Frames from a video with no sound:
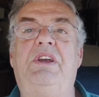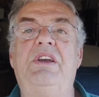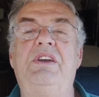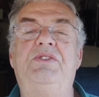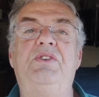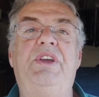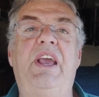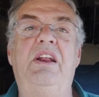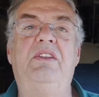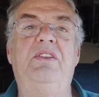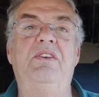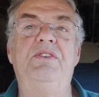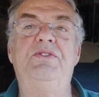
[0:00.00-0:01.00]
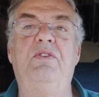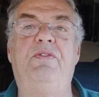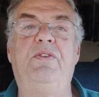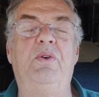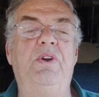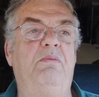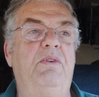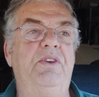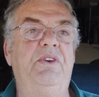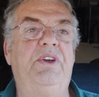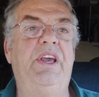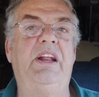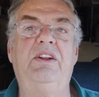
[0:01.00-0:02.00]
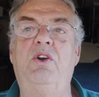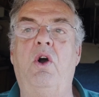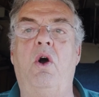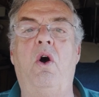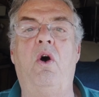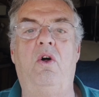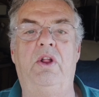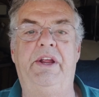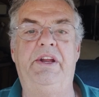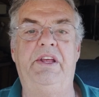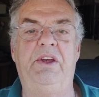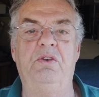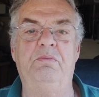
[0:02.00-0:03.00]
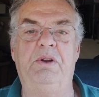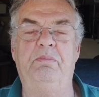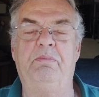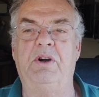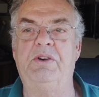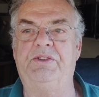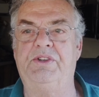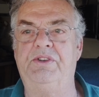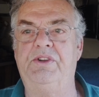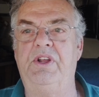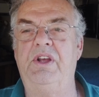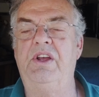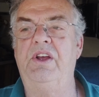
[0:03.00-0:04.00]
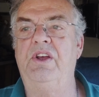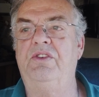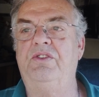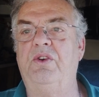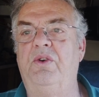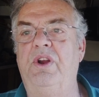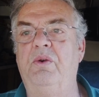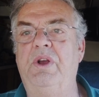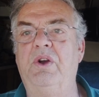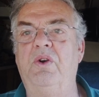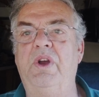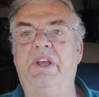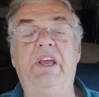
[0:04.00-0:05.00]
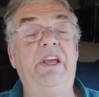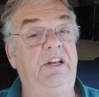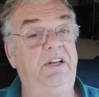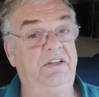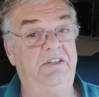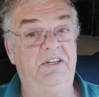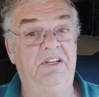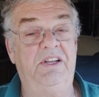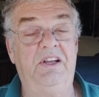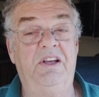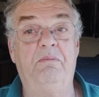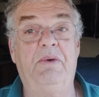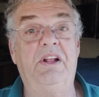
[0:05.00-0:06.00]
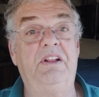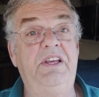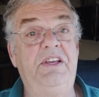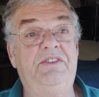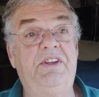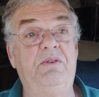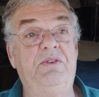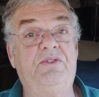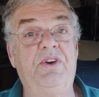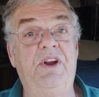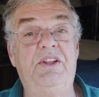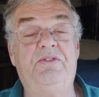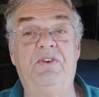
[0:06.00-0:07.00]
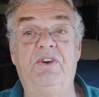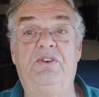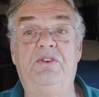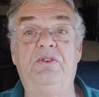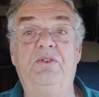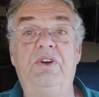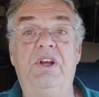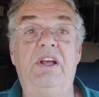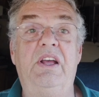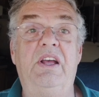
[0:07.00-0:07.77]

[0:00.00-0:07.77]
Because there isn't a phone number. You can't call any human person. So here we go again. But at least I was transferred to